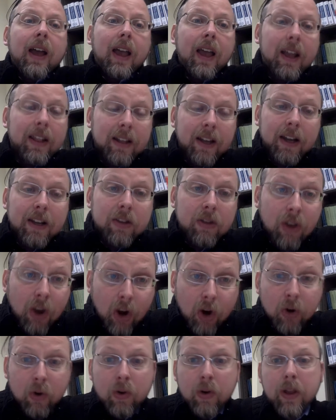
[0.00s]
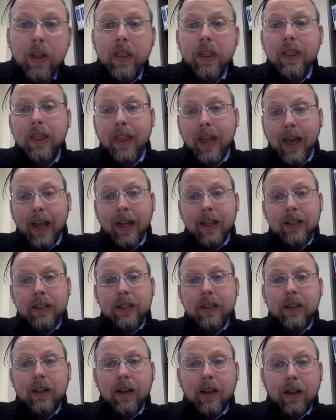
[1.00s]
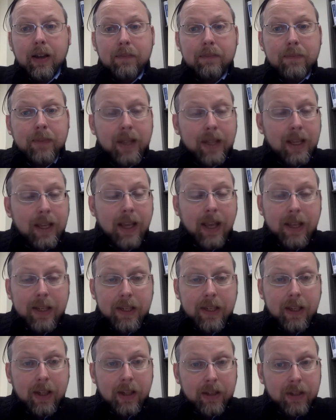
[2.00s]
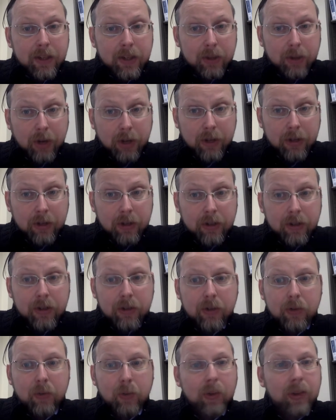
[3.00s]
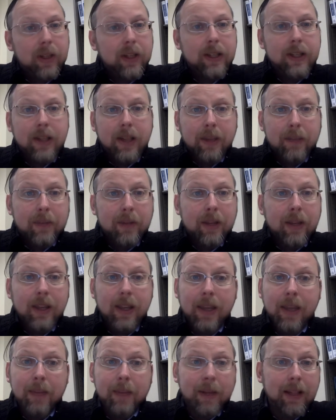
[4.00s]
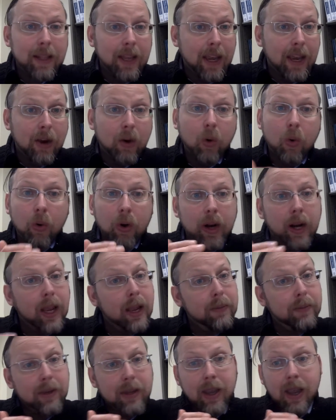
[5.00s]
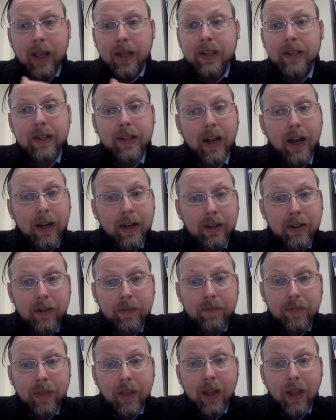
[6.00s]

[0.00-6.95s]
And I know that many SNL instructors will accept MLA or APA style,